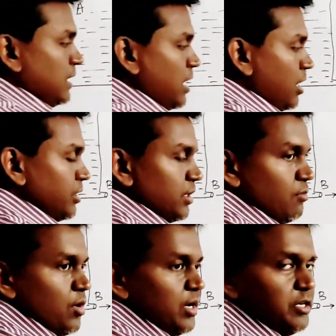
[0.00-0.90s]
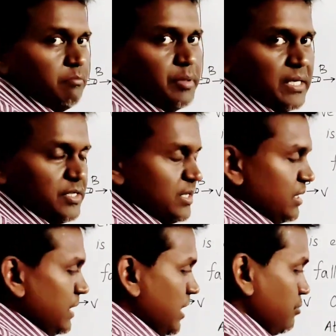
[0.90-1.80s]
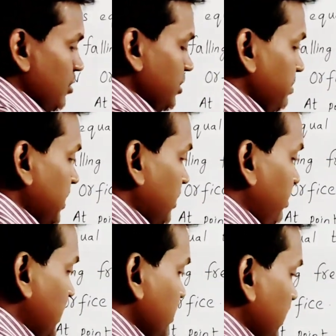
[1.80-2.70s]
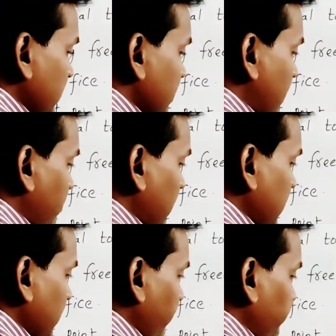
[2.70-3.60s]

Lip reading: On that volume, pressure, atmospheric pressure is applied.